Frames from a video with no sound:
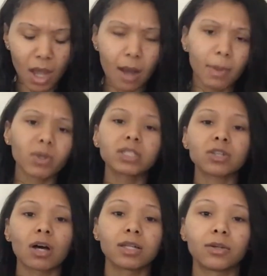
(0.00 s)
I want to
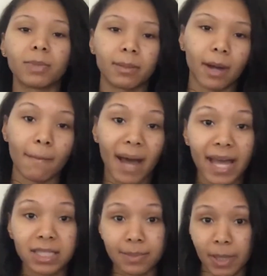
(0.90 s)
talk a little bit about
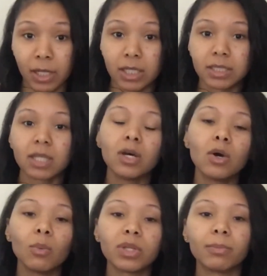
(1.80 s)
my experience
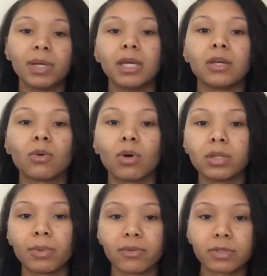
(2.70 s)
with being on
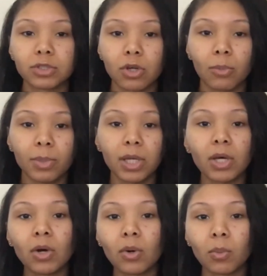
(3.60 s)
the birth control
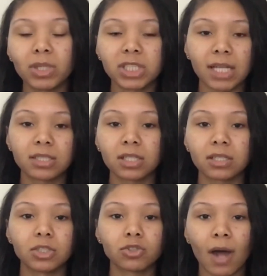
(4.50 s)
pill, which I
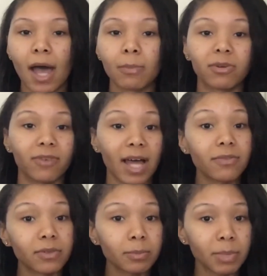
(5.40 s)
took the
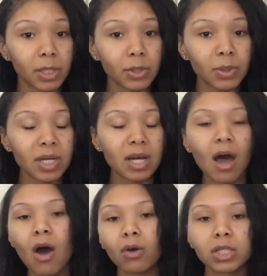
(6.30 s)
triprovifum pill.
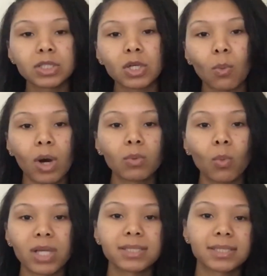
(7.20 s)
Only took
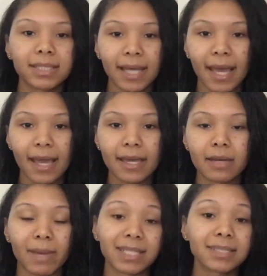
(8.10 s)
one once a day,
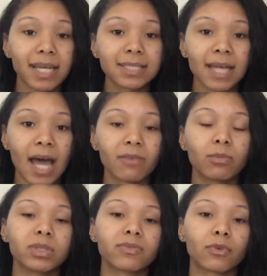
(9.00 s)
and my set
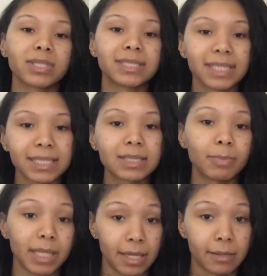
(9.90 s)
time was for 6
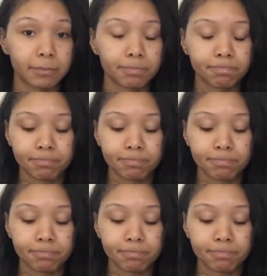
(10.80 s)
p.m.